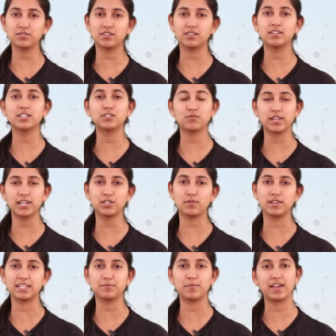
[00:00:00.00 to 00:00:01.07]
to learn in twenty
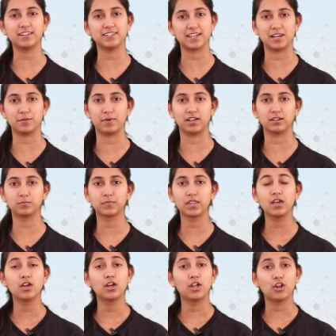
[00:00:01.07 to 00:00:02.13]
twenty by Intellipaat.
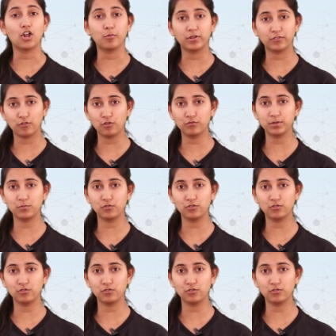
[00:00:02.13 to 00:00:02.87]
Now before we